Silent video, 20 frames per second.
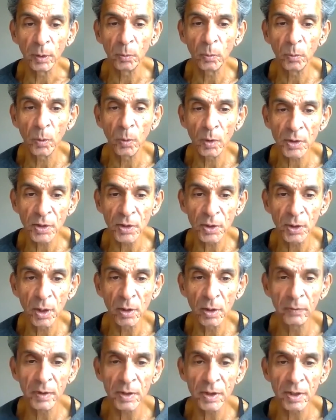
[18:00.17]
what
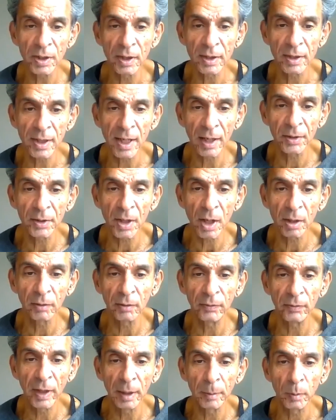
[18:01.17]
service and talent are
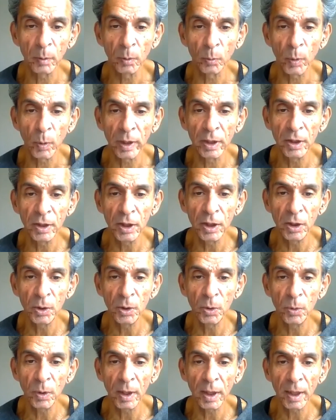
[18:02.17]
available when a
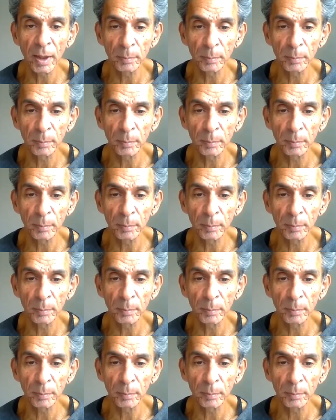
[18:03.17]
new